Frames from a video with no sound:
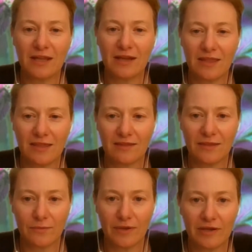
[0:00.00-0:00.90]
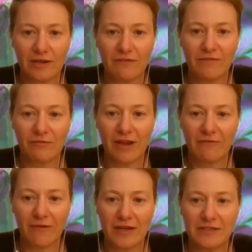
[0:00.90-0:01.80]
And I think the wording of the
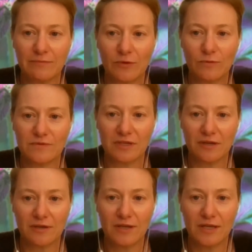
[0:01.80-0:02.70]
referendum also